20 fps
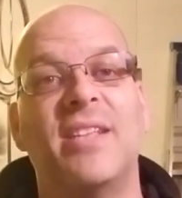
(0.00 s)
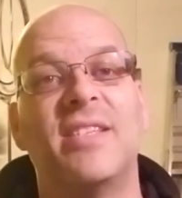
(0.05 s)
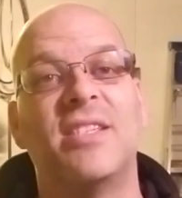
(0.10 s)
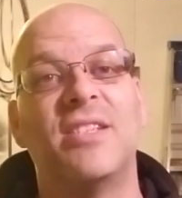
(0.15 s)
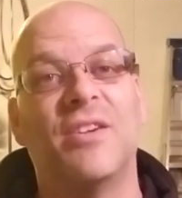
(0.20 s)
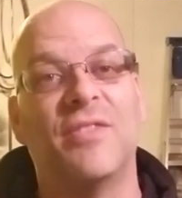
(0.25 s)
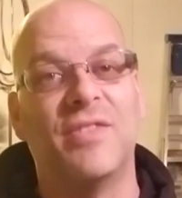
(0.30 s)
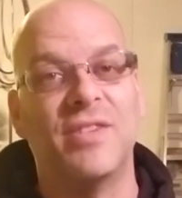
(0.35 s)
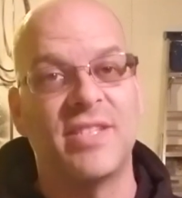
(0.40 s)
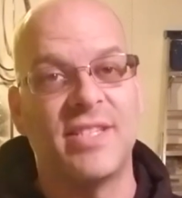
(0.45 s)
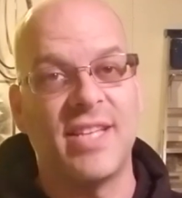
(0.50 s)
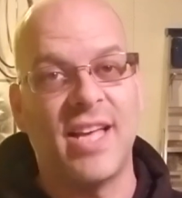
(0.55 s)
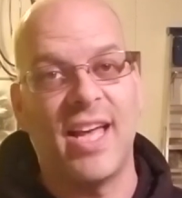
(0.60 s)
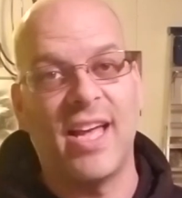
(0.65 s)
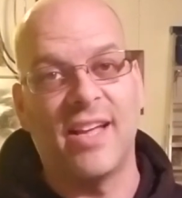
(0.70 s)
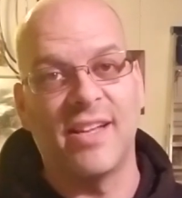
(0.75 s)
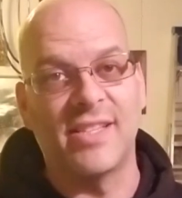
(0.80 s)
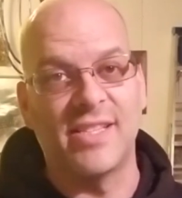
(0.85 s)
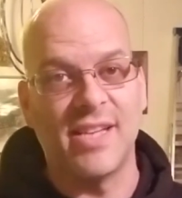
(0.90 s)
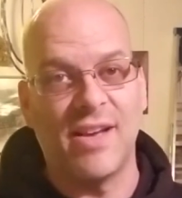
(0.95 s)

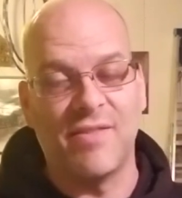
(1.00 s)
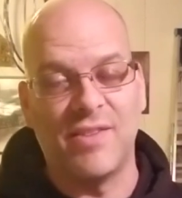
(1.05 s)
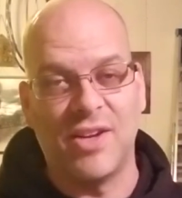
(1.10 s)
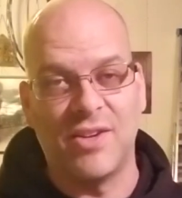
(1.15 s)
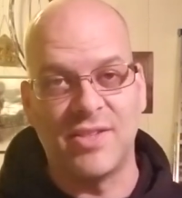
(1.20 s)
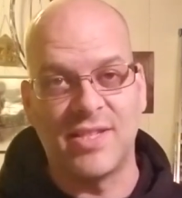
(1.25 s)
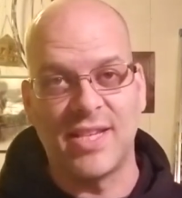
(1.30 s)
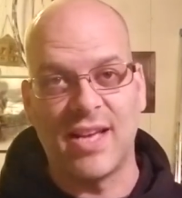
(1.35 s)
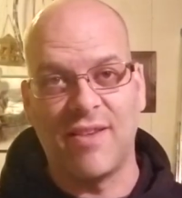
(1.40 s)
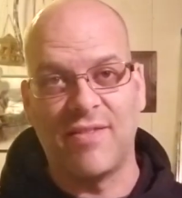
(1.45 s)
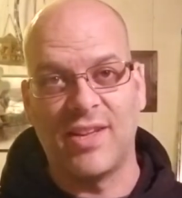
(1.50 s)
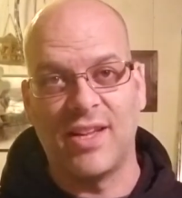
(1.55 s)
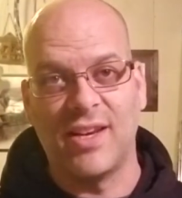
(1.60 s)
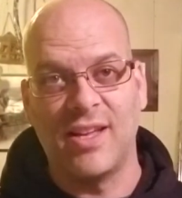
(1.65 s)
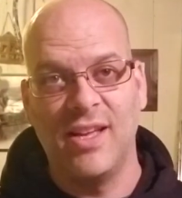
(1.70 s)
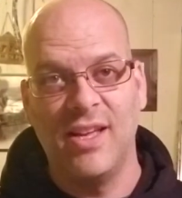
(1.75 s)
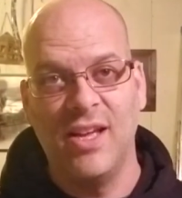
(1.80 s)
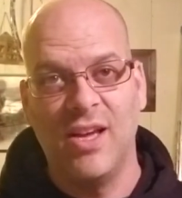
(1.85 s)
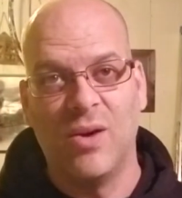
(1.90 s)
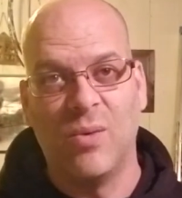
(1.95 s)
silverstang707,